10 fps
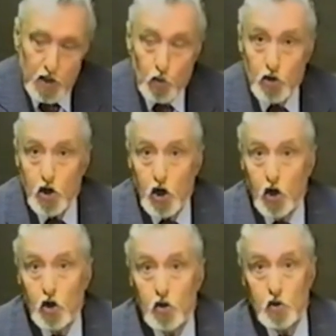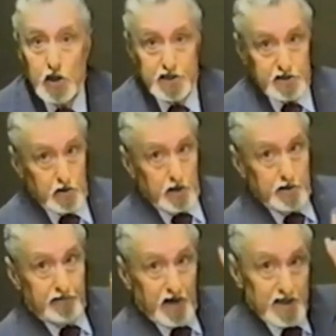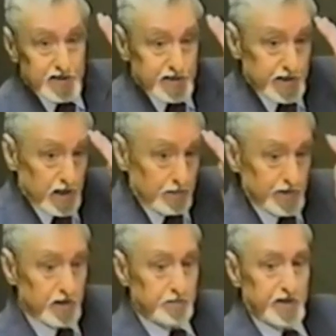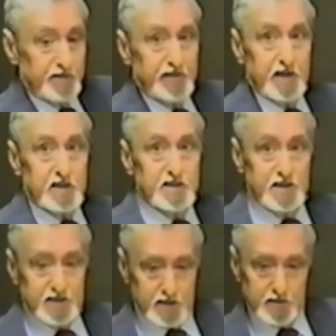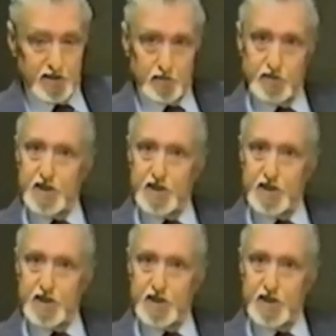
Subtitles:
We're always going to find some little bit of thing to disagree with.